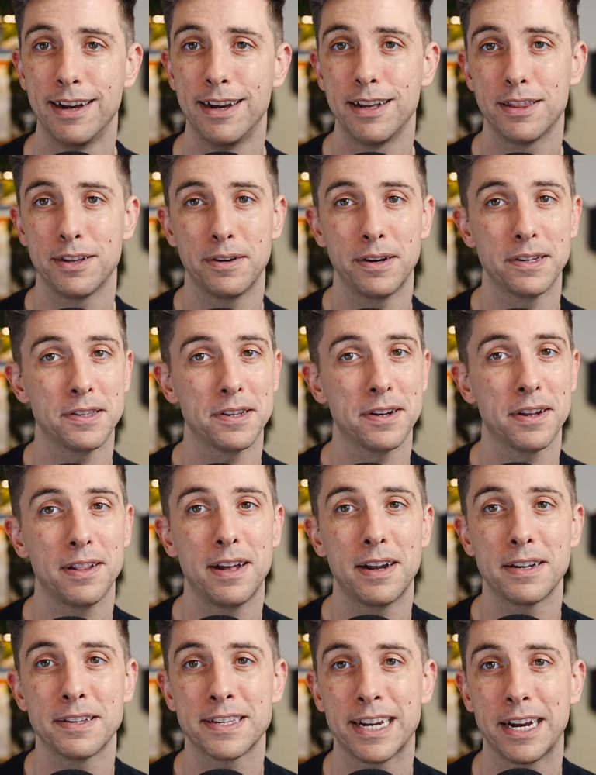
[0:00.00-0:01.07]
there isn't a lot
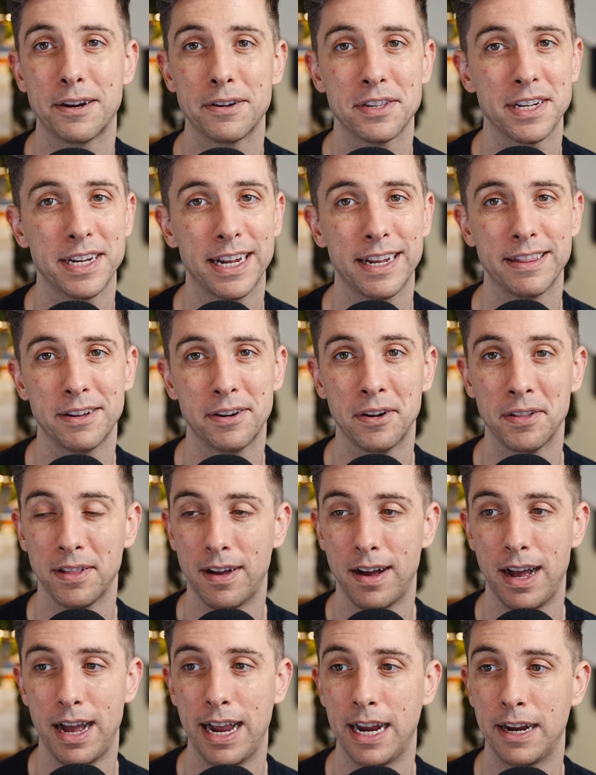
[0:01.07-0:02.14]
of scarcity in their
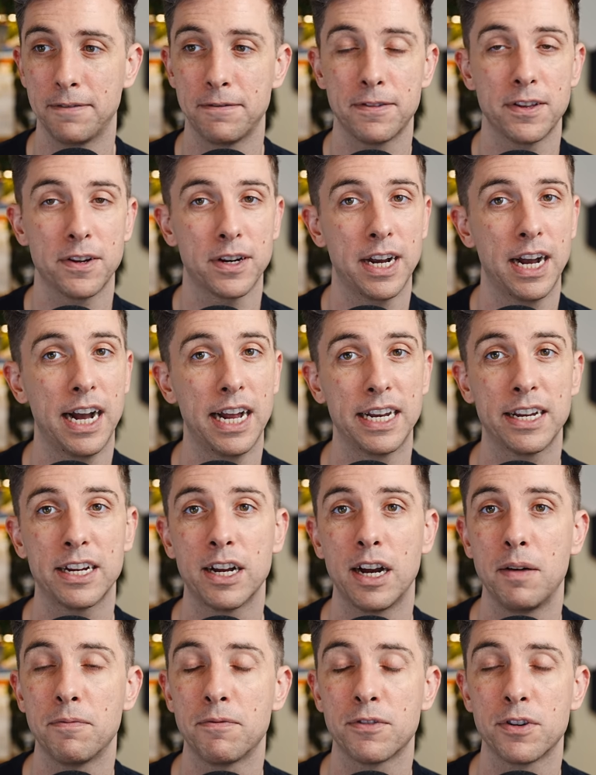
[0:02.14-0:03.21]
life, they're kind of
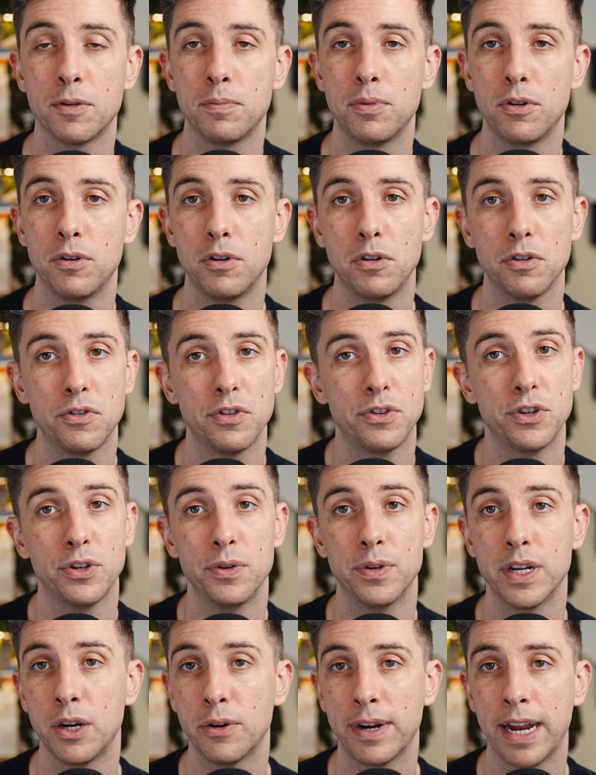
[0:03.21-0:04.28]
comfortable, they're
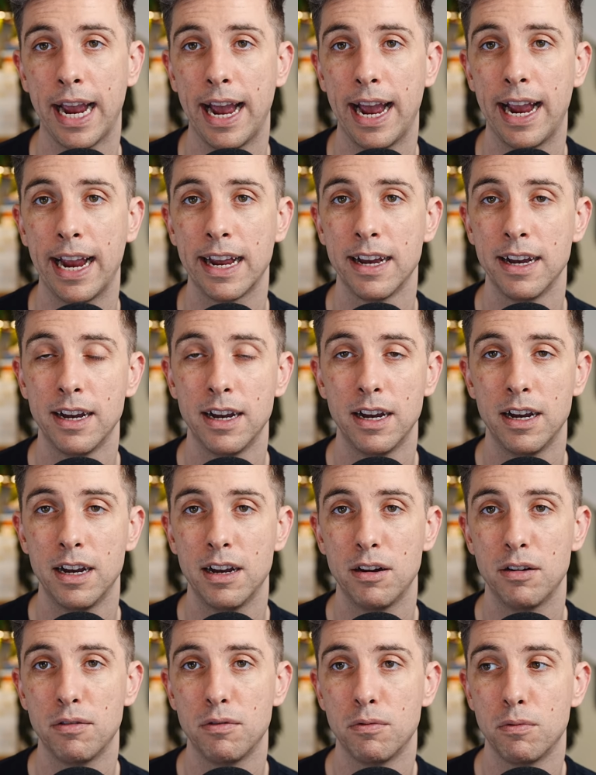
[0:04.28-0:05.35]
doing okay
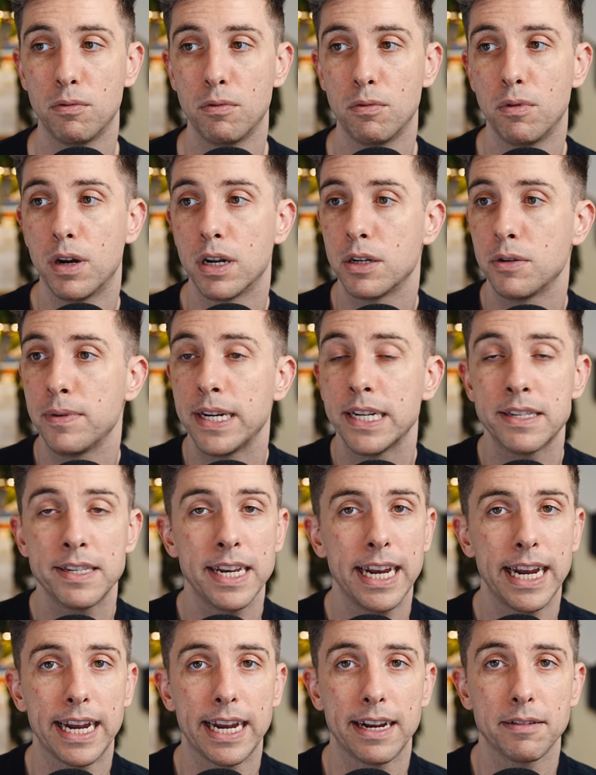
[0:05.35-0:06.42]
what do we
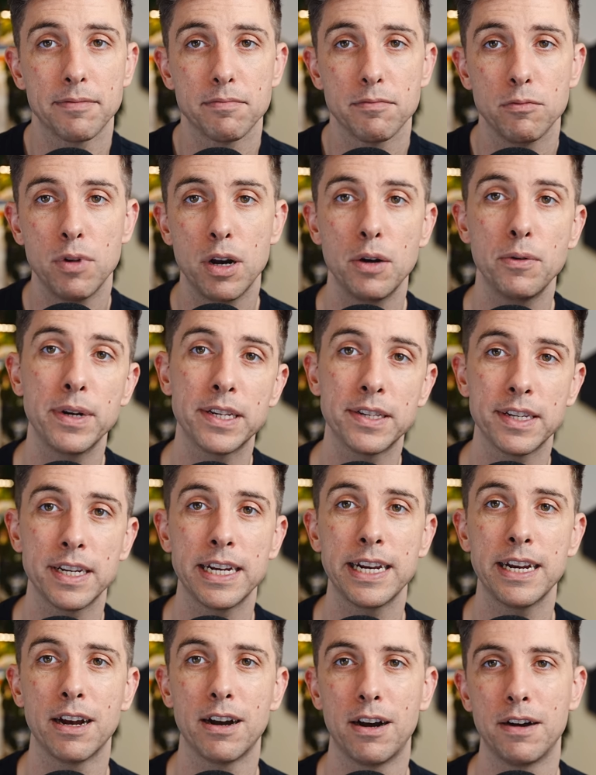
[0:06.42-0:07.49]
see? Well, we
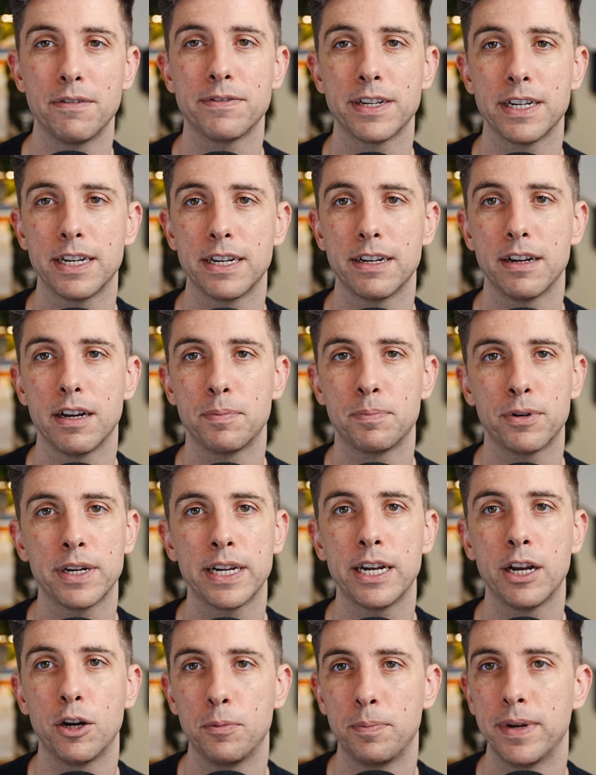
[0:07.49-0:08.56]
see often a
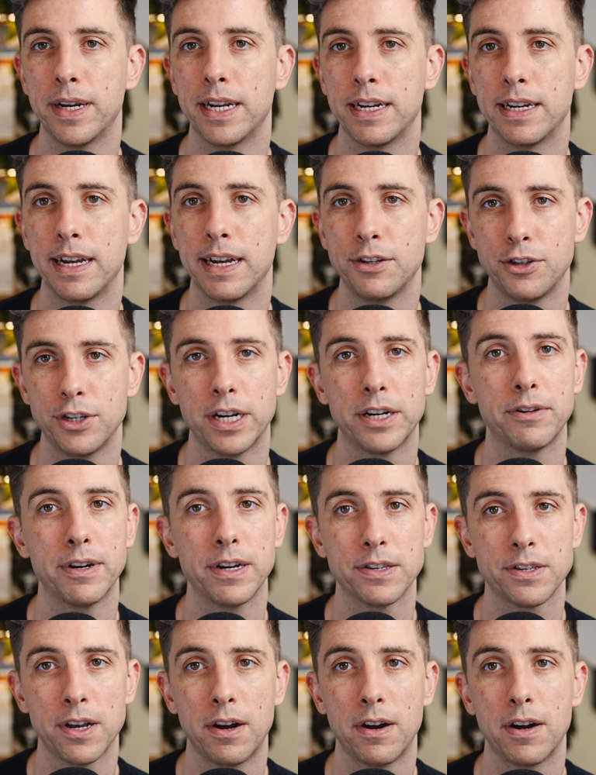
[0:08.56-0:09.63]
pretty open and
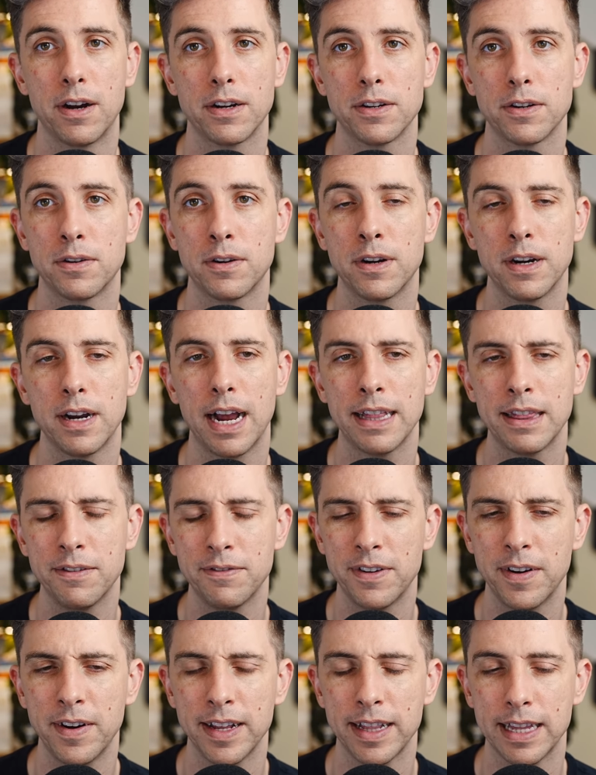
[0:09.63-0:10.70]
generous heart, or at the
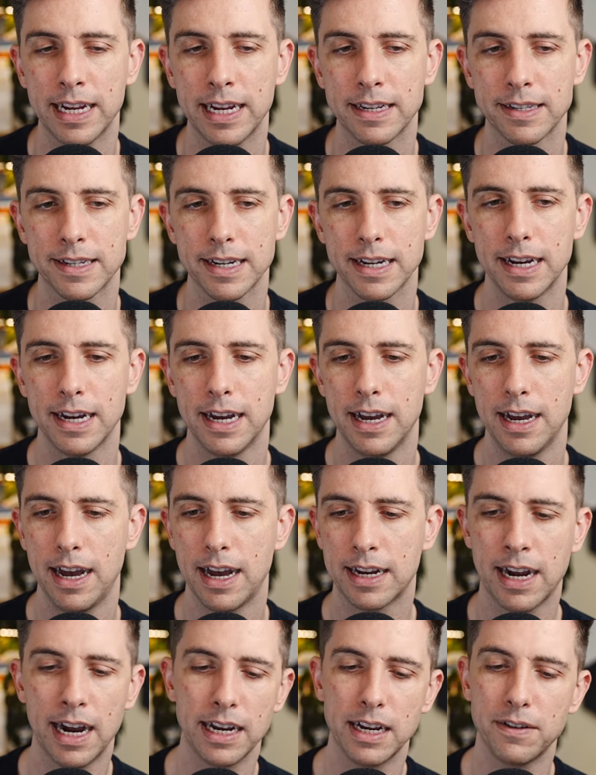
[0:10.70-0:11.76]
very least, a
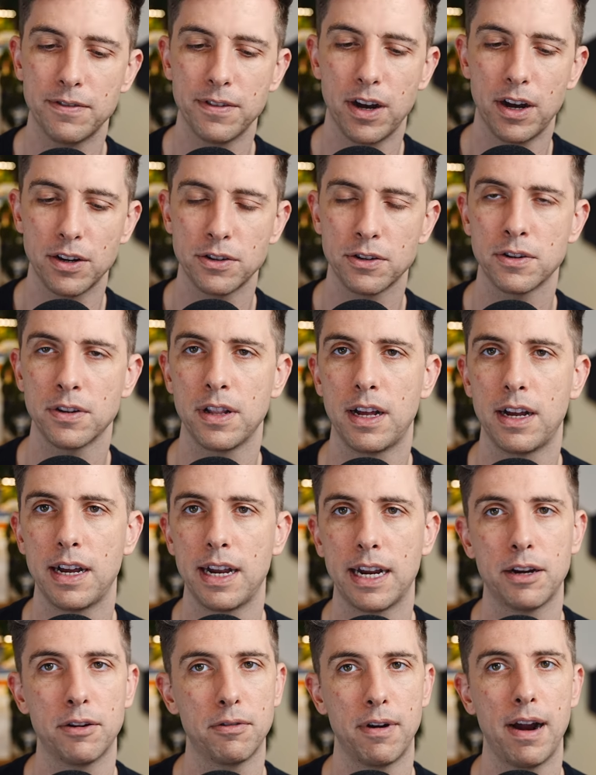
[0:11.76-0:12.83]
kind of
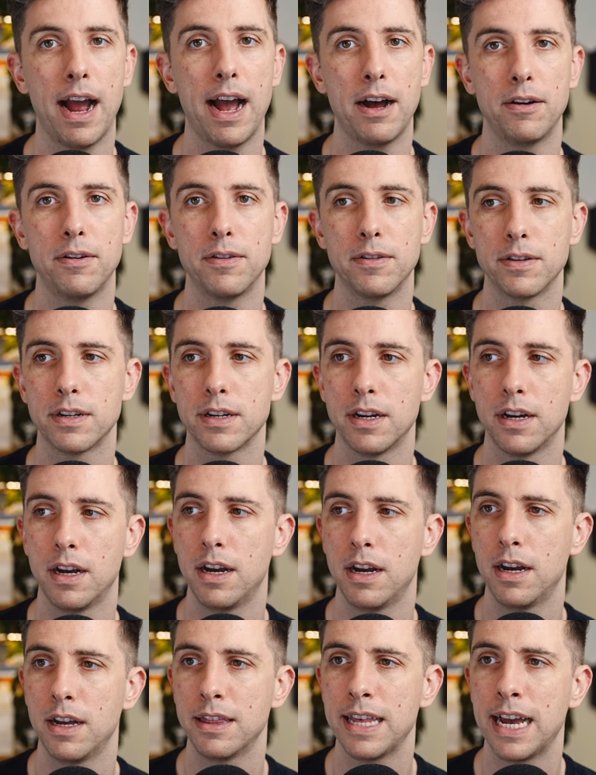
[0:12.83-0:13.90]
underlying ground
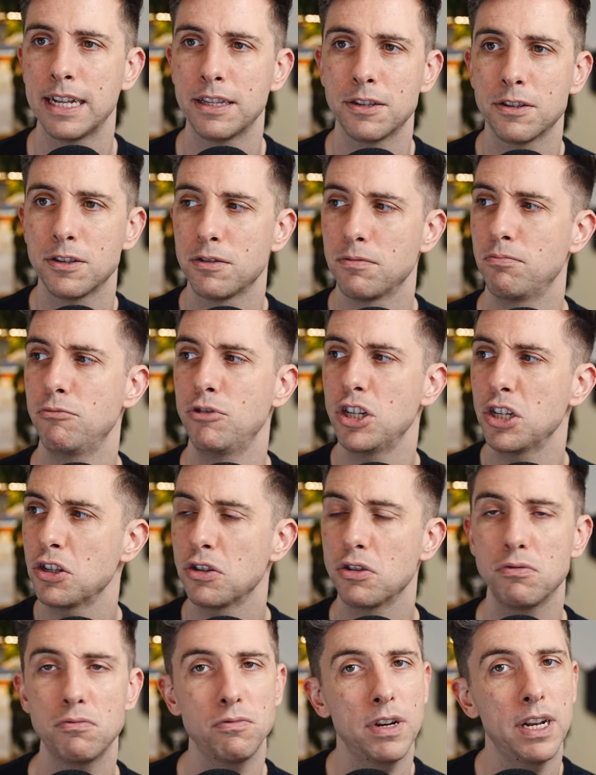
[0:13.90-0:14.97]
that's
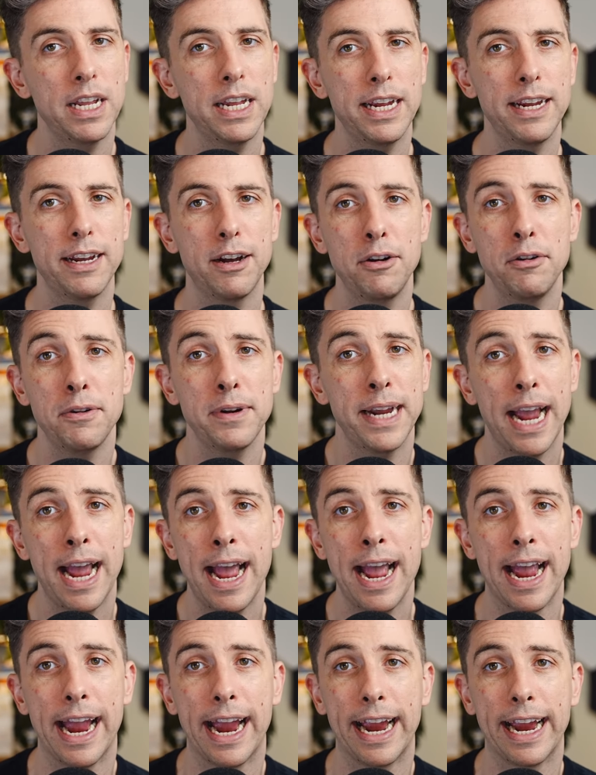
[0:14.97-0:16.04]
just really
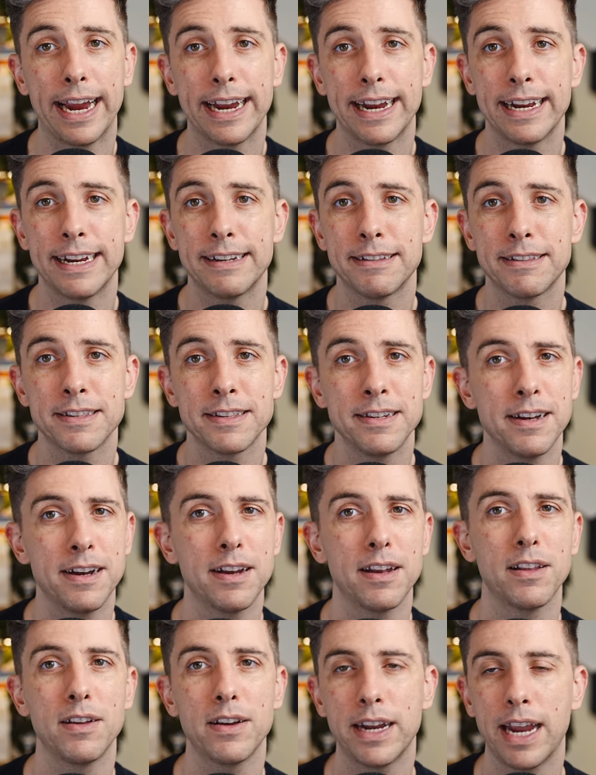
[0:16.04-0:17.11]
okay. It's not
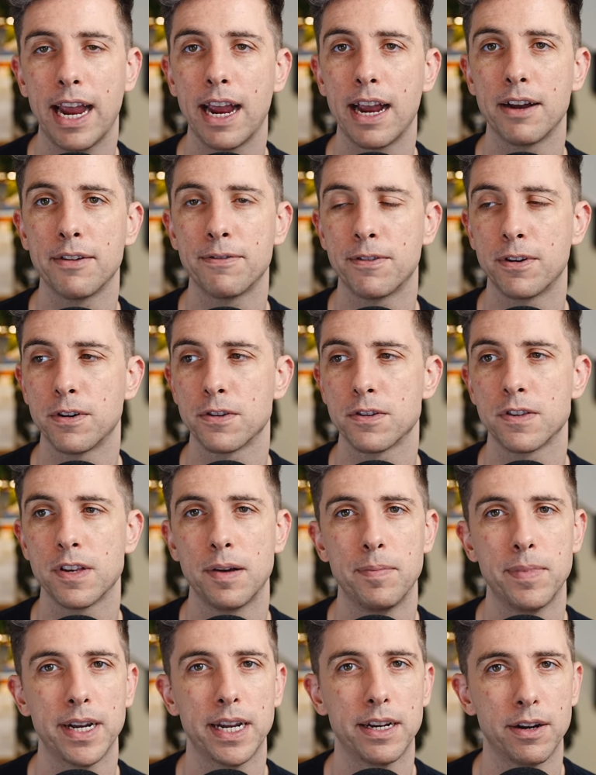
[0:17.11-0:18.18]
looking for
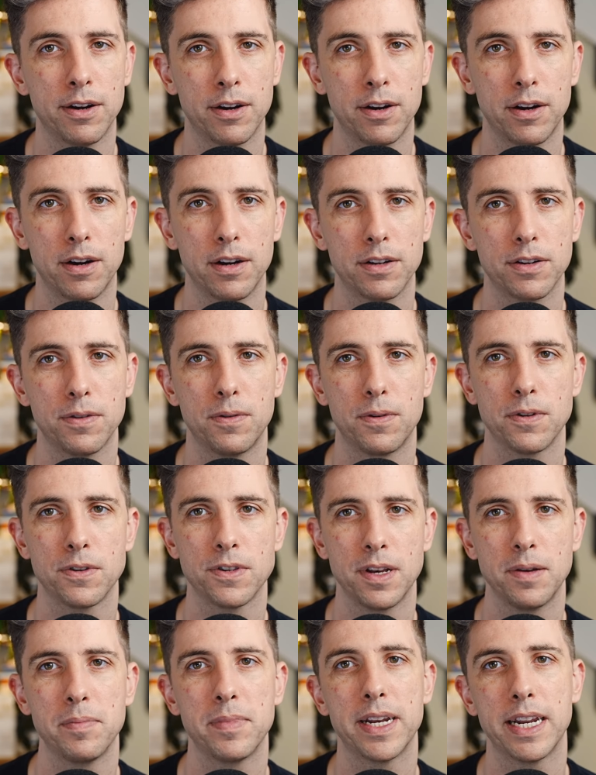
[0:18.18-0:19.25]
somebody to hurt or
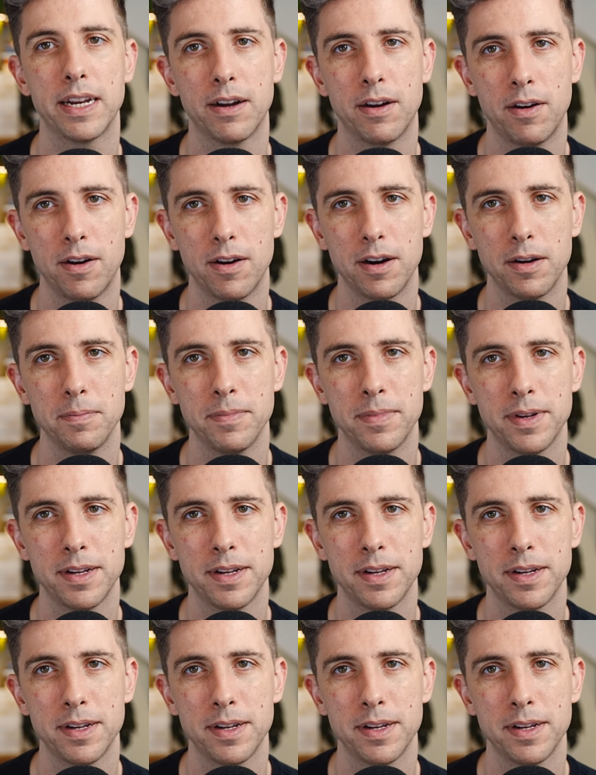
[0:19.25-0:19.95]
somebody to harm.